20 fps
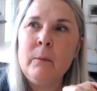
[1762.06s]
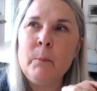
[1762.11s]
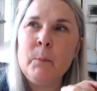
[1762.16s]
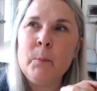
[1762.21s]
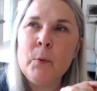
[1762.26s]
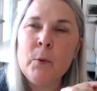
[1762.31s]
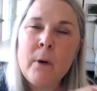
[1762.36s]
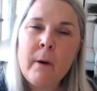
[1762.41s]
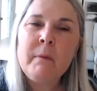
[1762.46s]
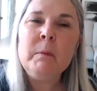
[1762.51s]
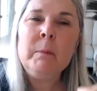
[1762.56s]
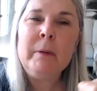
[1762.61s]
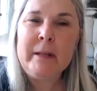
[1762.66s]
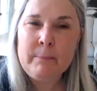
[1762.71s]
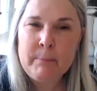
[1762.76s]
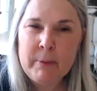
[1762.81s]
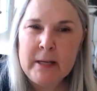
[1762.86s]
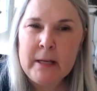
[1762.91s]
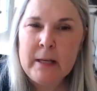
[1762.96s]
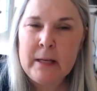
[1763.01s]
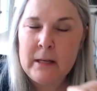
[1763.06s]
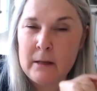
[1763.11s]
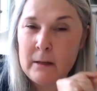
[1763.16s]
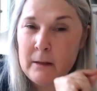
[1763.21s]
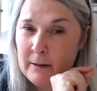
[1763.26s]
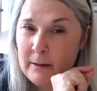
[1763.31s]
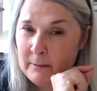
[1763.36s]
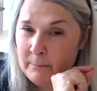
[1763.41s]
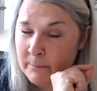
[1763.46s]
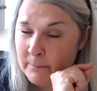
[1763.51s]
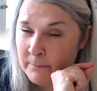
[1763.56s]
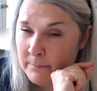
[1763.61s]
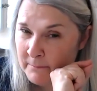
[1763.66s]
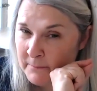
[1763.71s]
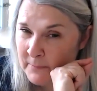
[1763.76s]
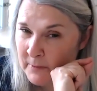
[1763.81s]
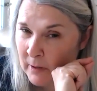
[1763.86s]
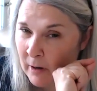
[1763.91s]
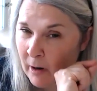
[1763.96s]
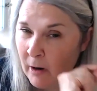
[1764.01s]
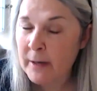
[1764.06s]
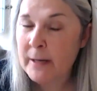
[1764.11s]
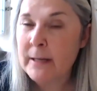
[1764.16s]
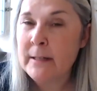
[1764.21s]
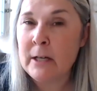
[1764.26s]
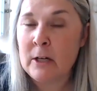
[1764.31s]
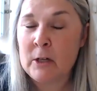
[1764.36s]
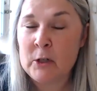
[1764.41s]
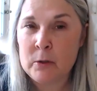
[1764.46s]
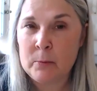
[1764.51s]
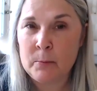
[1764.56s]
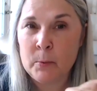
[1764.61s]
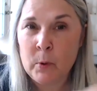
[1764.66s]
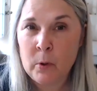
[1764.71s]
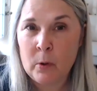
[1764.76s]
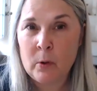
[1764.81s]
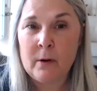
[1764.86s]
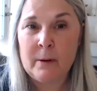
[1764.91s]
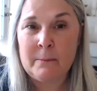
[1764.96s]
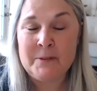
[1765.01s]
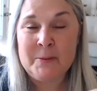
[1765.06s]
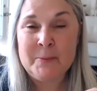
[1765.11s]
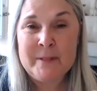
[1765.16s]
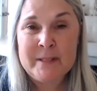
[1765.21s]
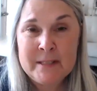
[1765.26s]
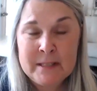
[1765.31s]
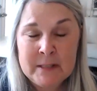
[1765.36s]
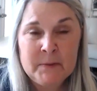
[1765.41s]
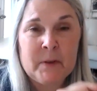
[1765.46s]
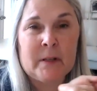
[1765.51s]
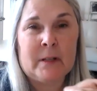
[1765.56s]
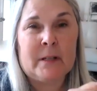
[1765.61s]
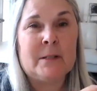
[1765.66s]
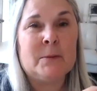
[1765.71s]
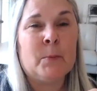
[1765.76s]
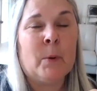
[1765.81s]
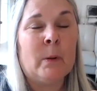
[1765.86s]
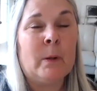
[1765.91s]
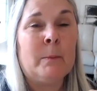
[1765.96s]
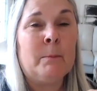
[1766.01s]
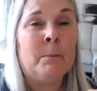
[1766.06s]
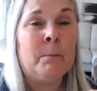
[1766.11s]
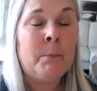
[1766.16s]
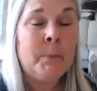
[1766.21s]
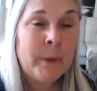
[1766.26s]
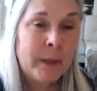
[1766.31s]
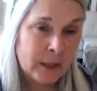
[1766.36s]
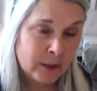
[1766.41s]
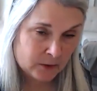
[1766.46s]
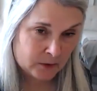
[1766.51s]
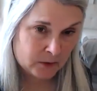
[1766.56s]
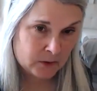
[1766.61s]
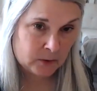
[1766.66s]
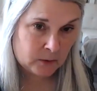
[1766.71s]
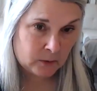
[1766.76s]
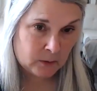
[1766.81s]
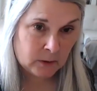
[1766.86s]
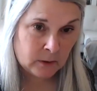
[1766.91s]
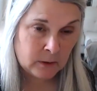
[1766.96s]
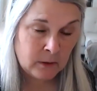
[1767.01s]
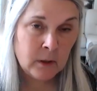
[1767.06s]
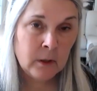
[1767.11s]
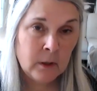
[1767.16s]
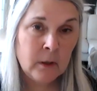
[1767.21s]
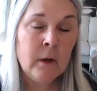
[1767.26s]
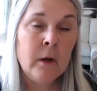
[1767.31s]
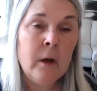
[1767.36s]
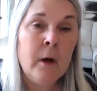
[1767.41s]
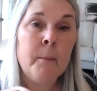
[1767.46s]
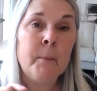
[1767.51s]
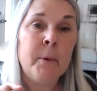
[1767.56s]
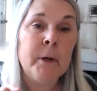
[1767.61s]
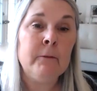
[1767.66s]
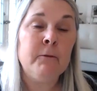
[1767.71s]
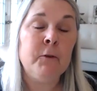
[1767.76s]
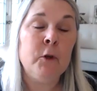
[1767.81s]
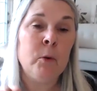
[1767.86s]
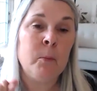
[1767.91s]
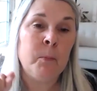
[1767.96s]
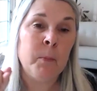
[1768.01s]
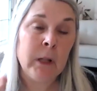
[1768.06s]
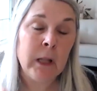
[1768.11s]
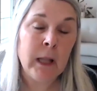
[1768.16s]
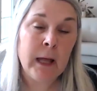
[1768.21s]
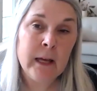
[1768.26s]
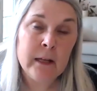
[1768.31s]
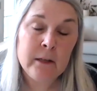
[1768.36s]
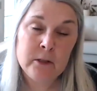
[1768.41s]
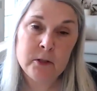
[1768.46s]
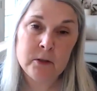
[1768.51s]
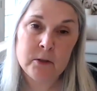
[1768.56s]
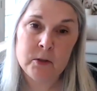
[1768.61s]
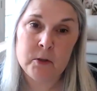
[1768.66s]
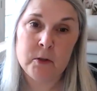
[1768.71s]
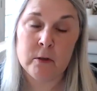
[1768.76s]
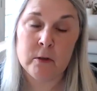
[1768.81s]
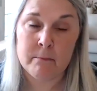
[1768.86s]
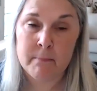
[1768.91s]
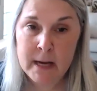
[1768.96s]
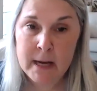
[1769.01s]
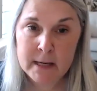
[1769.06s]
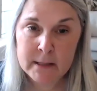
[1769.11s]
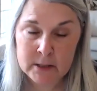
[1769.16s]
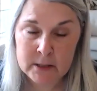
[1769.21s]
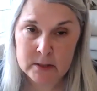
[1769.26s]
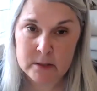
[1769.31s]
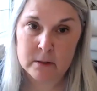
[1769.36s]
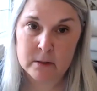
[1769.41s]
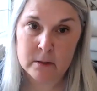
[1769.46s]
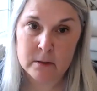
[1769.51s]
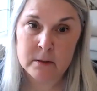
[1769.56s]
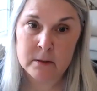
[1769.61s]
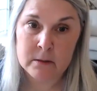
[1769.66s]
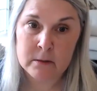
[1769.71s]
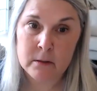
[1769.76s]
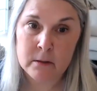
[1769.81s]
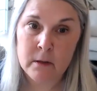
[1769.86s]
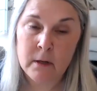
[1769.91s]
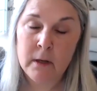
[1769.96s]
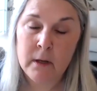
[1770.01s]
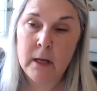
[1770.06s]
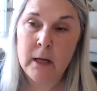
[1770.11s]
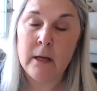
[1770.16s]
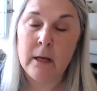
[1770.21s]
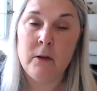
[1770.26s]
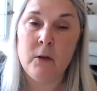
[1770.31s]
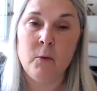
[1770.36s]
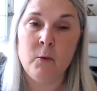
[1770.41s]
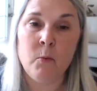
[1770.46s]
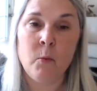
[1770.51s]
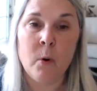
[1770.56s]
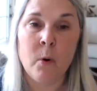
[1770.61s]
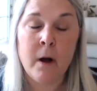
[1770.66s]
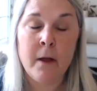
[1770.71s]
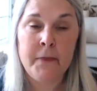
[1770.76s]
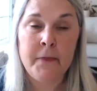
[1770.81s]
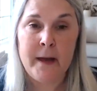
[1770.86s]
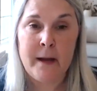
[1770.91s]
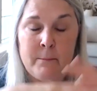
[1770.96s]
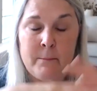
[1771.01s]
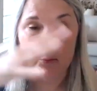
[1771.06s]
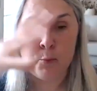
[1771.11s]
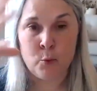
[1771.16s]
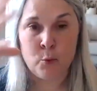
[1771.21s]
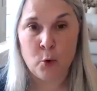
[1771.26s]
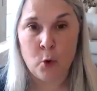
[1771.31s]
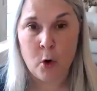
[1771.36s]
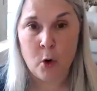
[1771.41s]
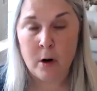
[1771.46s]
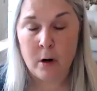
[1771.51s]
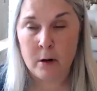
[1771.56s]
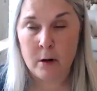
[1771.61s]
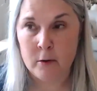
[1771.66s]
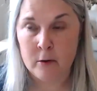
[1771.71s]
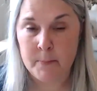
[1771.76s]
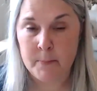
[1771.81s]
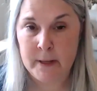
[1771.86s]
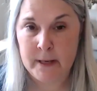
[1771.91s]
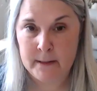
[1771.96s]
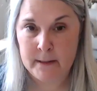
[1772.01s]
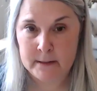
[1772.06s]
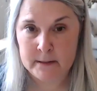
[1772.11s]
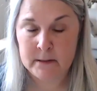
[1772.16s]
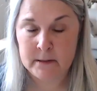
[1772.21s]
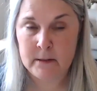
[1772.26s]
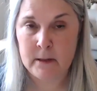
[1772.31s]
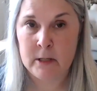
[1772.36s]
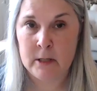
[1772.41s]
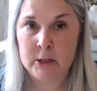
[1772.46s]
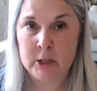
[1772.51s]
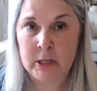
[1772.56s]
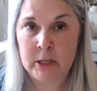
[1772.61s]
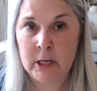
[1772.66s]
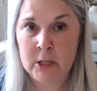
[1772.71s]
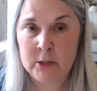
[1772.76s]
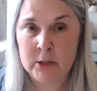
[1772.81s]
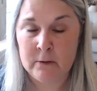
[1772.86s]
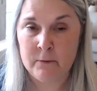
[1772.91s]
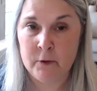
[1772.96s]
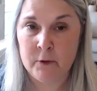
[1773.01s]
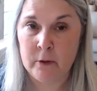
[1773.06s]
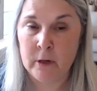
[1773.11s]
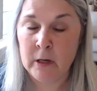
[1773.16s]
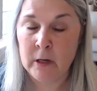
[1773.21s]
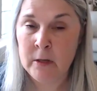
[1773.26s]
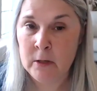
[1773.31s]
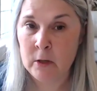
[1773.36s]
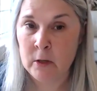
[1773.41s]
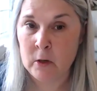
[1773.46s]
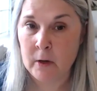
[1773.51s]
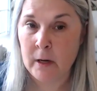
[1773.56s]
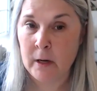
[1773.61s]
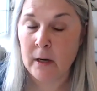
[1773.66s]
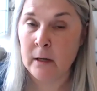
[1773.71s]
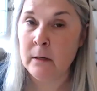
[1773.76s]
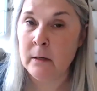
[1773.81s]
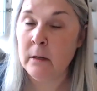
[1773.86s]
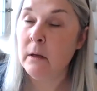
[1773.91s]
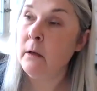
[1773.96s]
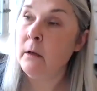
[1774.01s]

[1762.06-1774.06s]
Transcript: probably picking a architecture program specifically is probably better suited. But if you plan to do your master's and you want that broader base education for your undergrad,